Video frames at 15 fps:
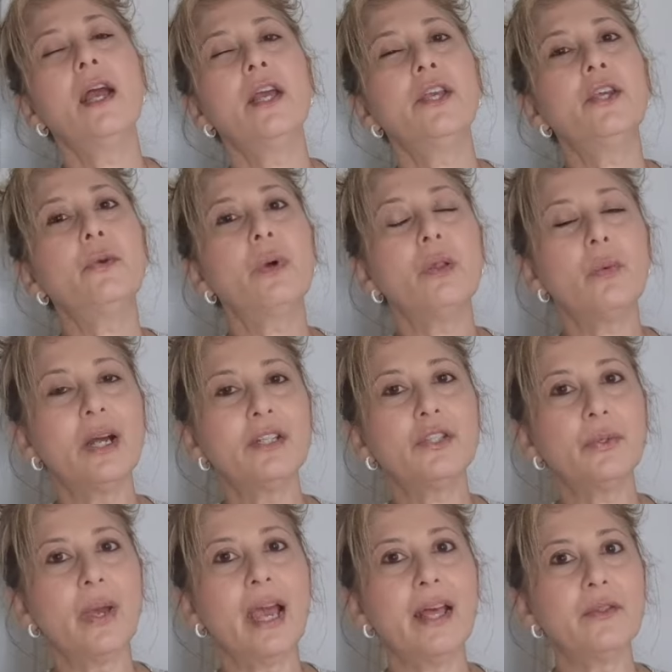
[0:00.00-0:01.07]
you will want
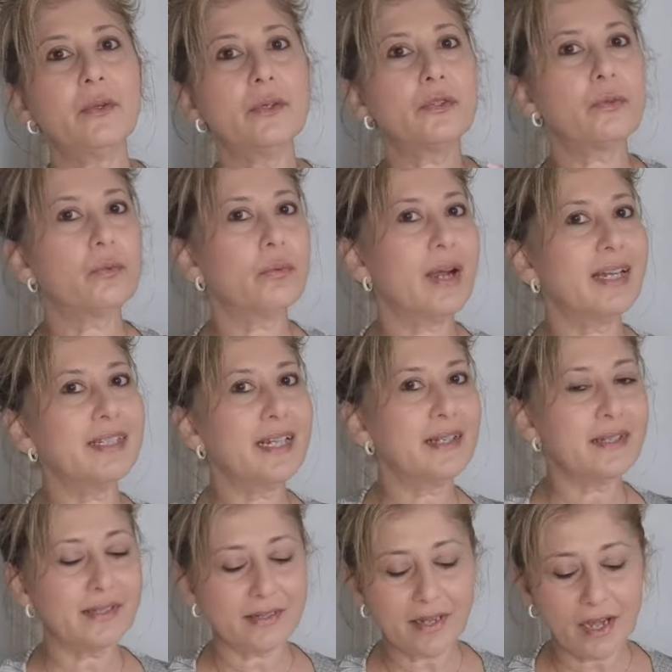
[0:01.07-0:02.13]
to add those right at
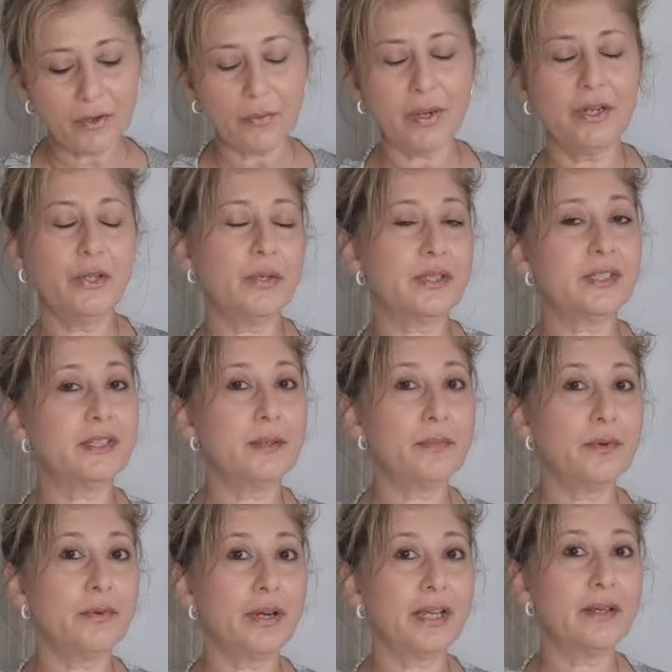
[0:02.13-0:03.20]
the start when you're
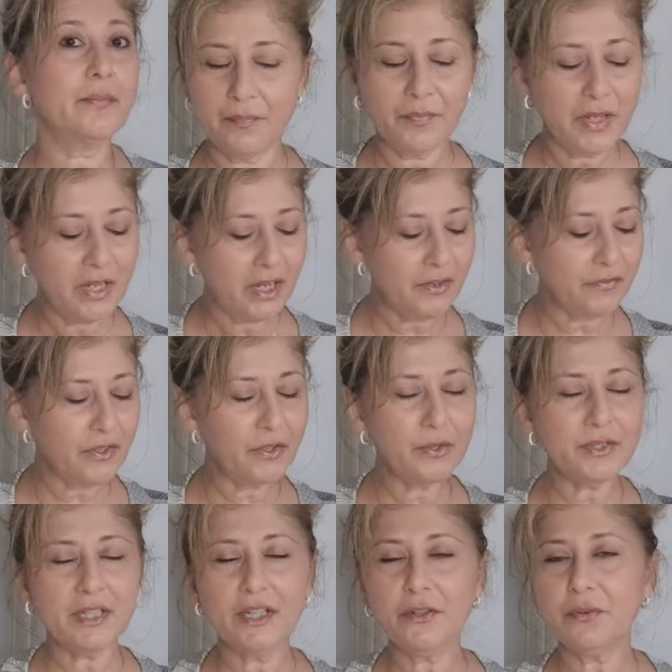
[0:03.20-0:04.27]
simmering. If you're
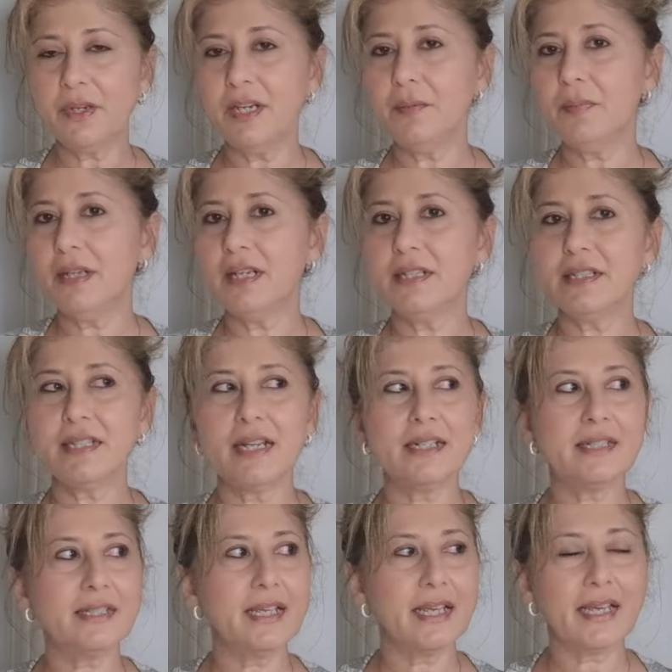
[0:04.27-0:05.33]
using green beans and
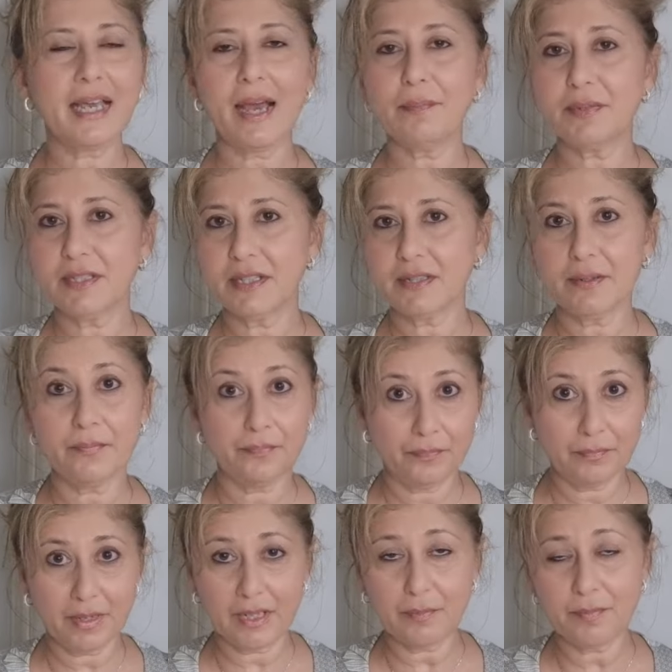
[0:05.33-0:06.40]
say capsicum,
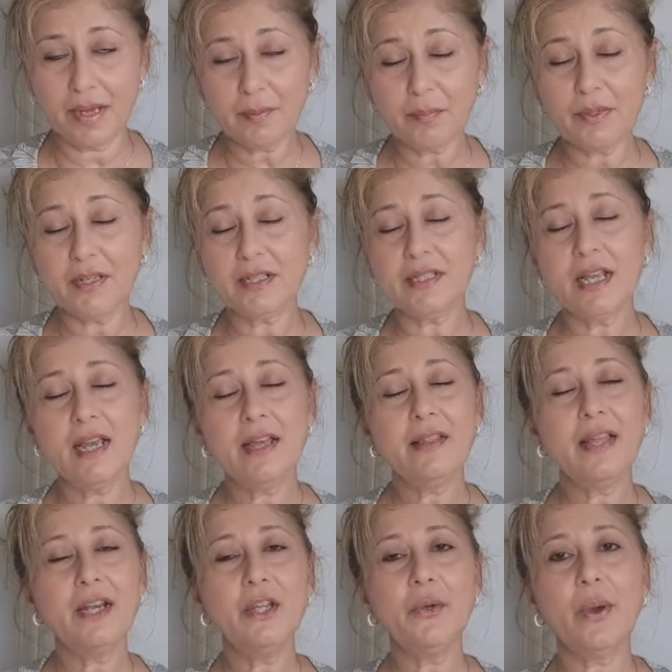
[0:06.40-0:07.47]
bell peppers,
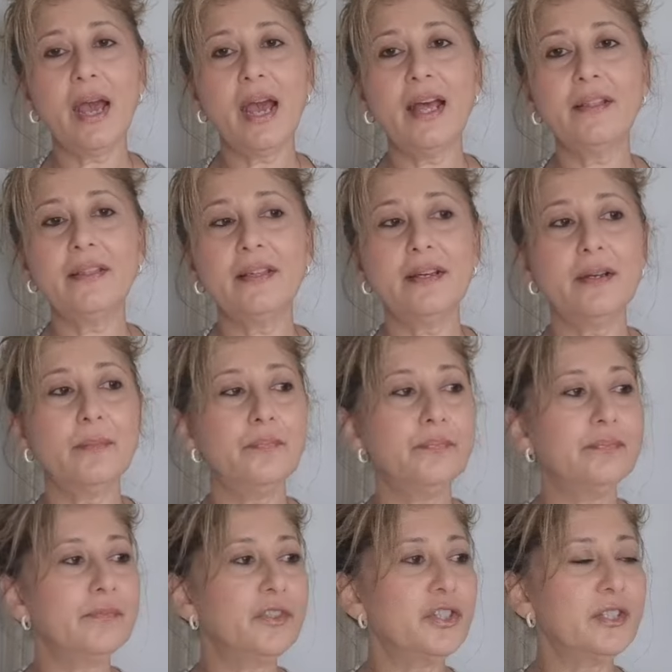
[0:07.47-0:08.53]
then you add
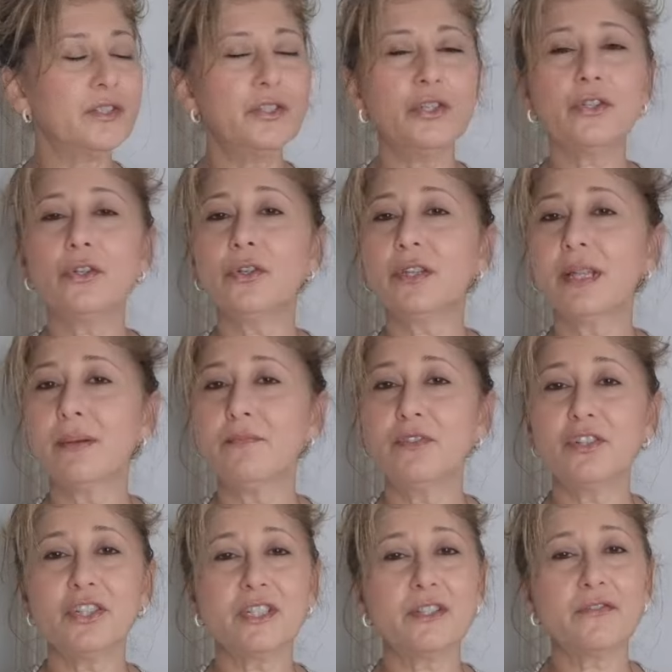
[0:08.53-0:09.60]
them, you cook them
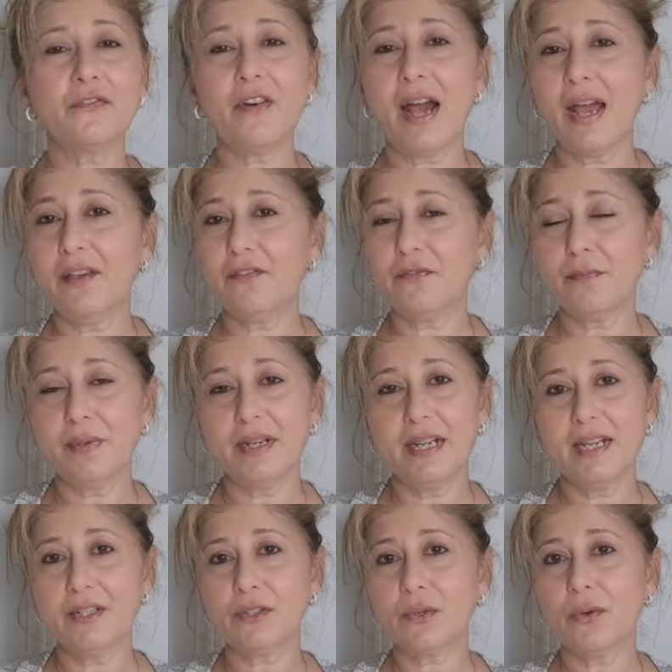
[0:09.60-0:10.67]
for just 5
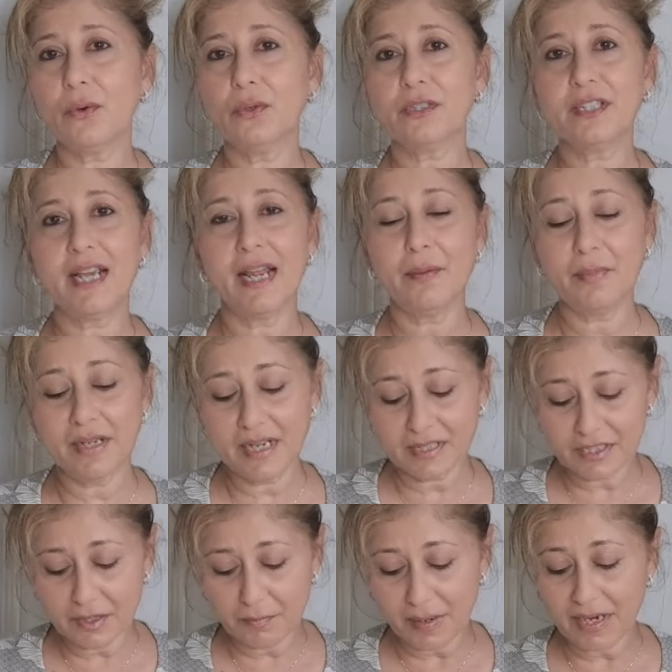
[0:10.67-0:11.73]
minutes or 10
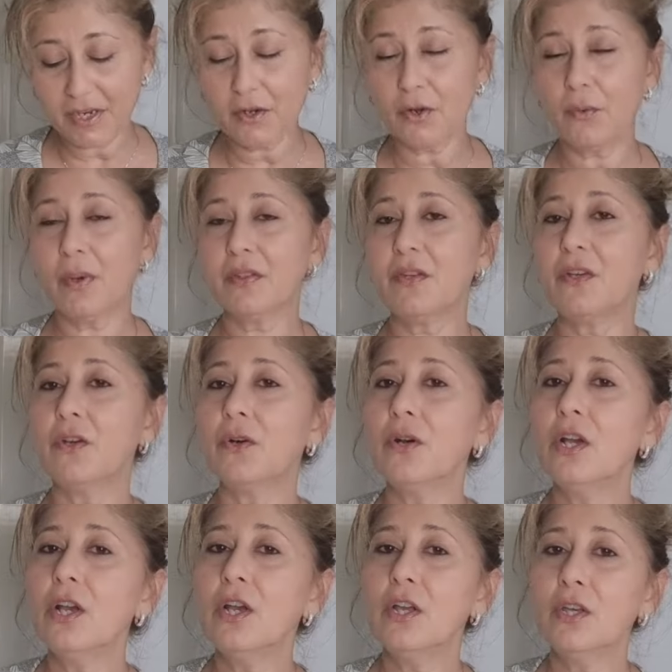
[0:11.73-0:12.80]
minutes, depending on whether
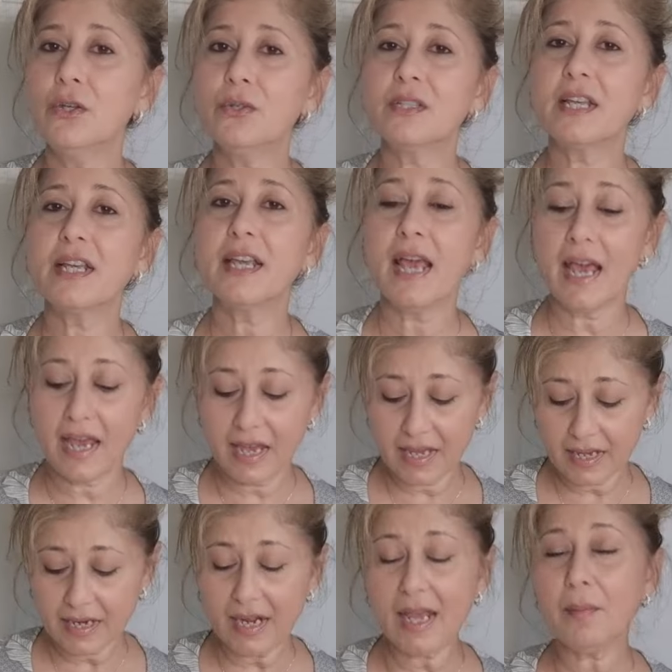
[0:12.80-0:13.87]
you're using
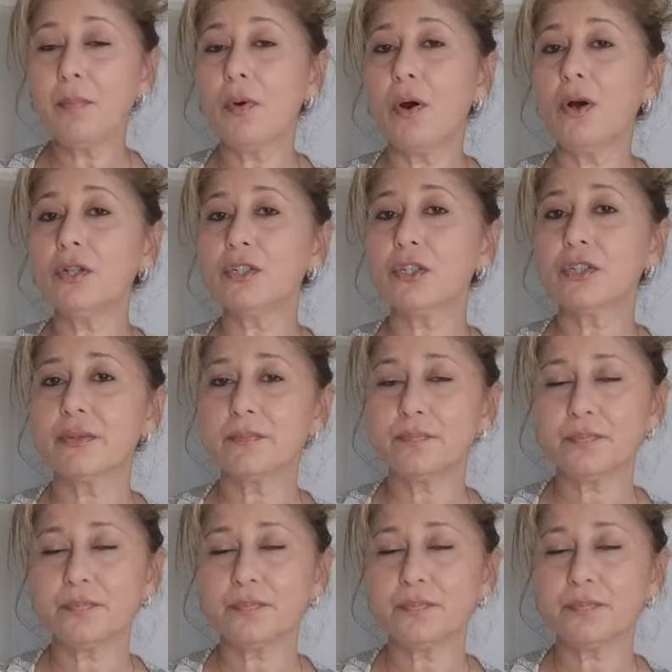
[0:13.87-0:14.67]
a clay pot